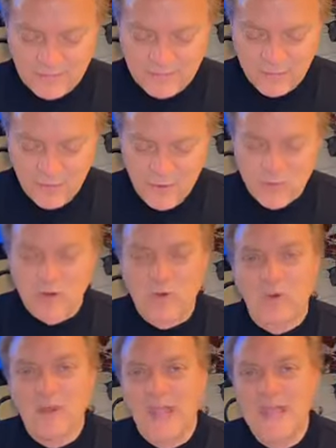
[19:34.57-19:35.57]
we were
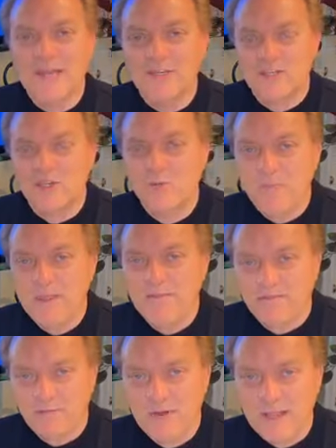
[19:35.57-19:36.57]
created to be
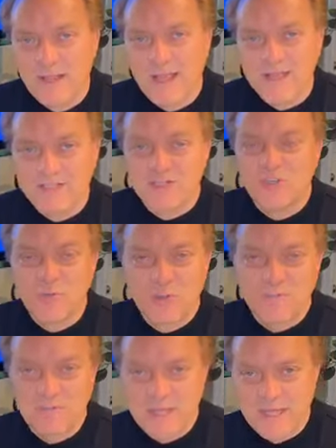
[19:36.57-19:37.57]
free as
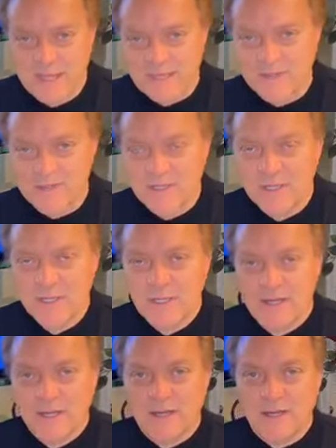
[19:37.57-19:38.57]
human beings.
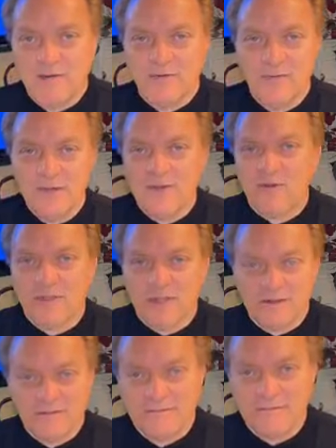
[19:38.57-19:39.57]
We know
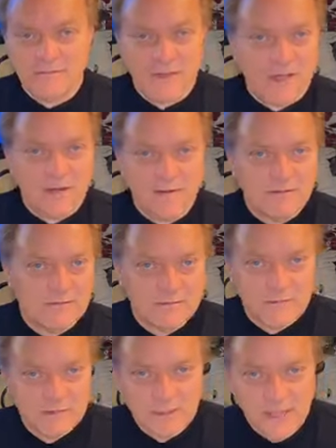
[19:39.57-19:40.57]
that God
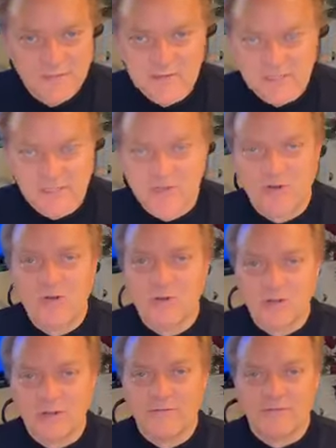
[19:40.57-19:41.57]
gave us
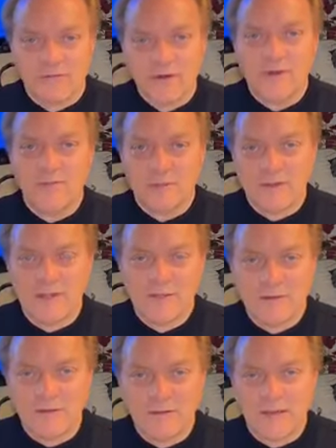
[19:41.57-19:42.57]
eternal freedom
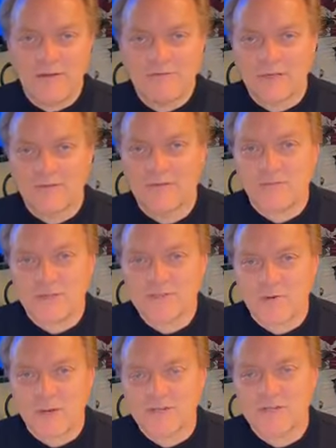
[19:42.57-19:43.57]
in the life, death, and
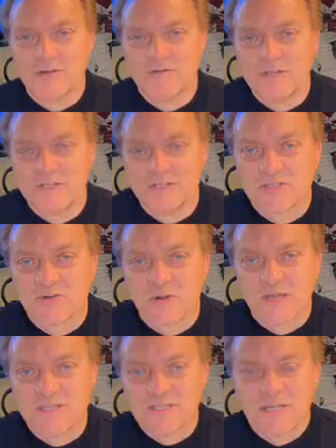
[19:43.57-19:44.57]
resurrection of Jesus
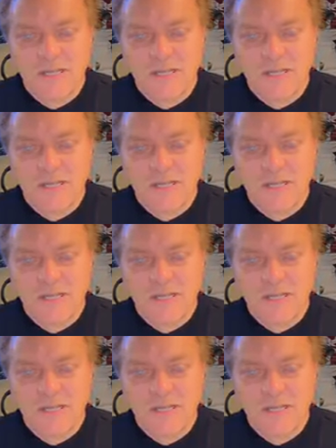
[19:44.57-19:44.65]
Christ.